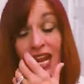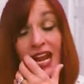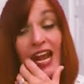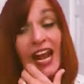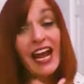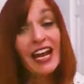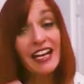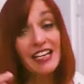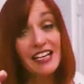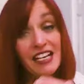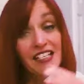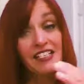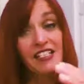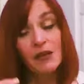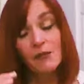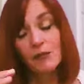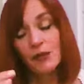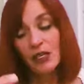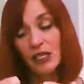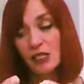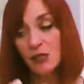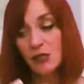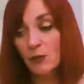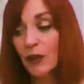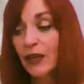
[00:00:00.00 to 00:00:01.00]
And as I'm
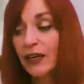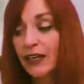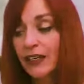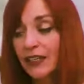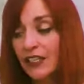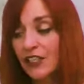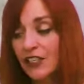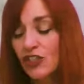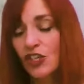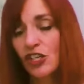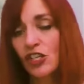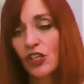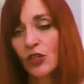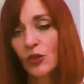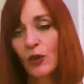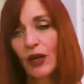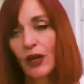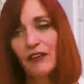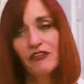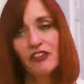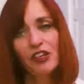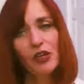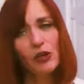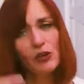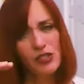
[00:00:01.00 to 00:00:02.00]
explaining to you,
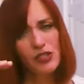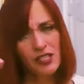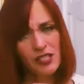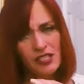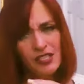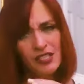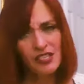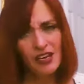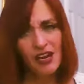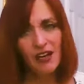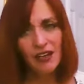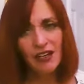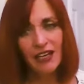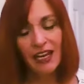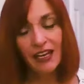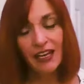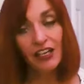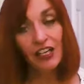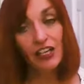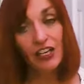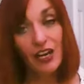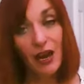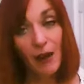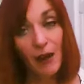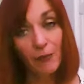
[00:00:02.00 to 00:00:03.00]
if you're stuck at
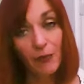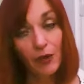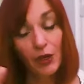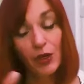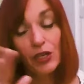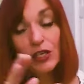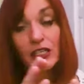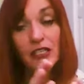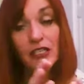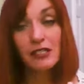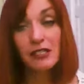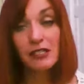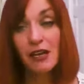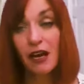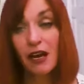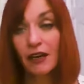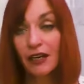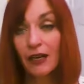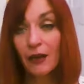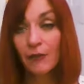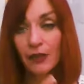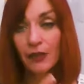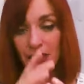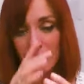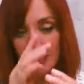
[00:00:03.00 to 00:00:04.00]
a number and it's not
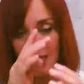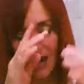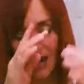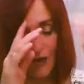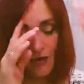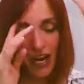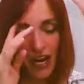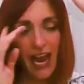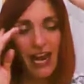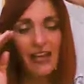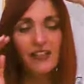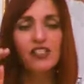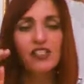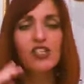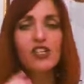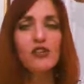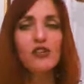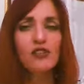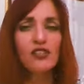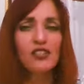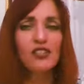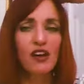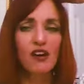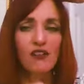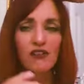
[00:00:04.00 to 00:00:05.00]
coming down, ask
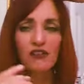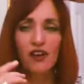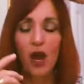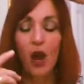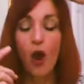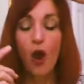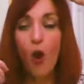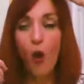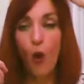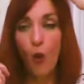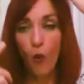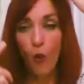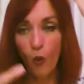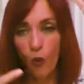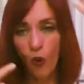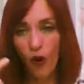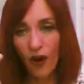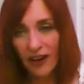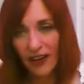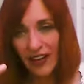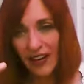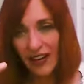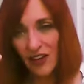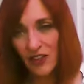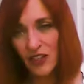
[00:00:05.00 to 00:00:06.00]
yourself,
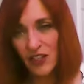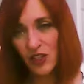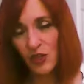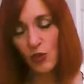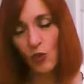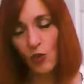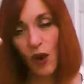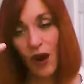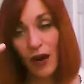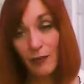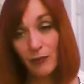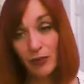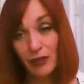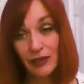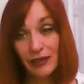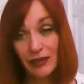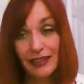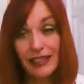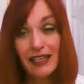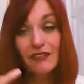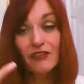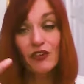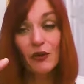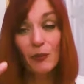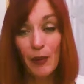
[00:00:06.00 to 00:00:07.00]
What else do I
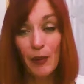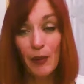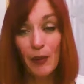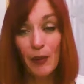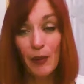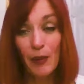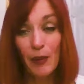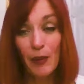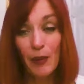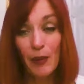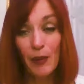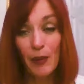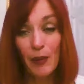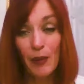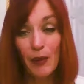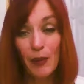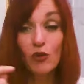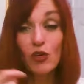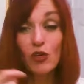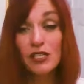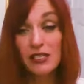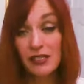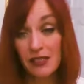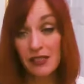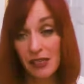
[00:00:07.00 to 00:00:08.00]
believe about this
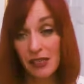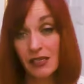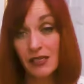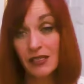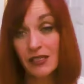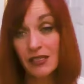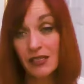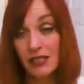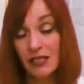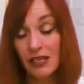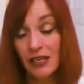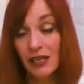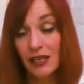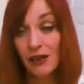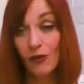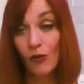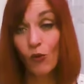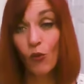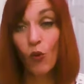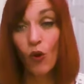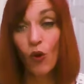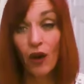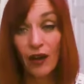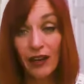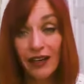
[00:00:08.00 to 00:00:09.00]
that I'm
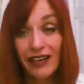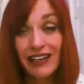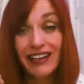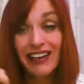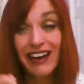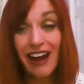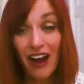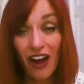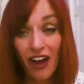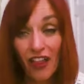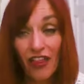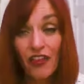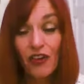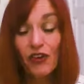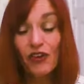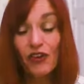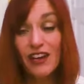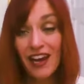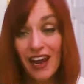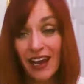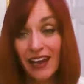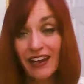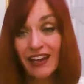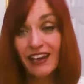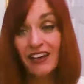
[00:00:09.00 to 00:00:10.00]
resisting? What
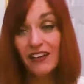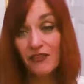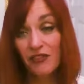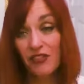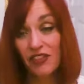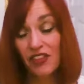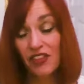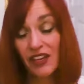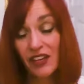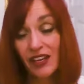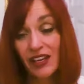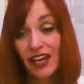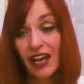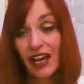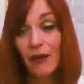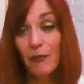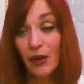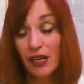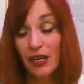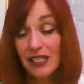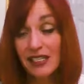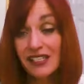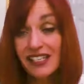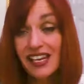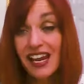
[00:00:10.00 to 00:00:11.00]
other negative thing am
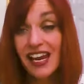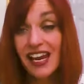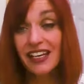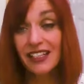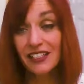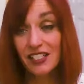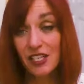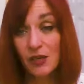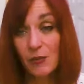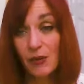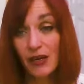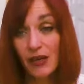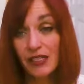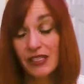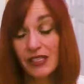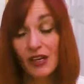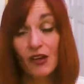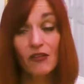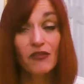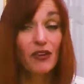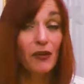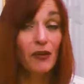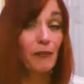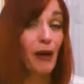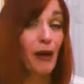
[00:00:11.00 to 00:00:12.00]
I saying to
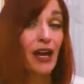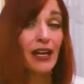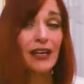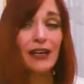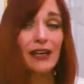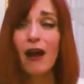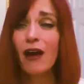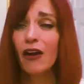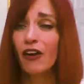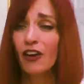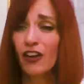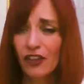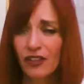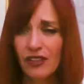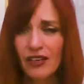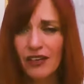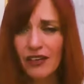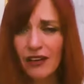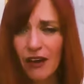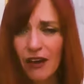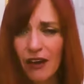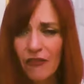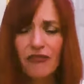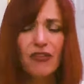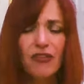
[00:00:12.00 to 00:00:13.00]
myself? Am I not good
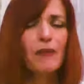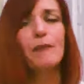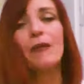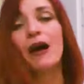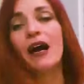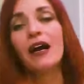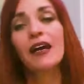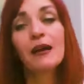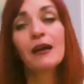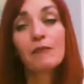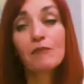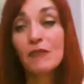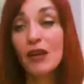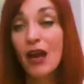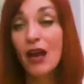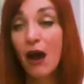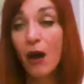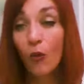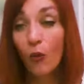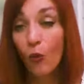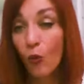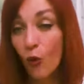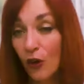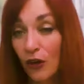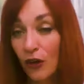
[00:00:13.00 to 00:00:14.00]
enough? Am I am not
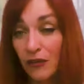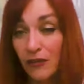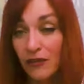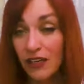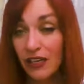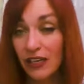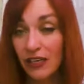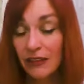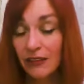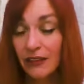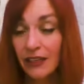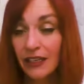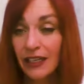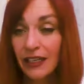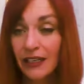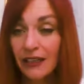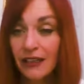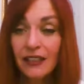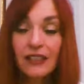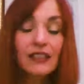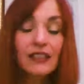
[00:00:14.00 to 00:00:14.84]
worth healing?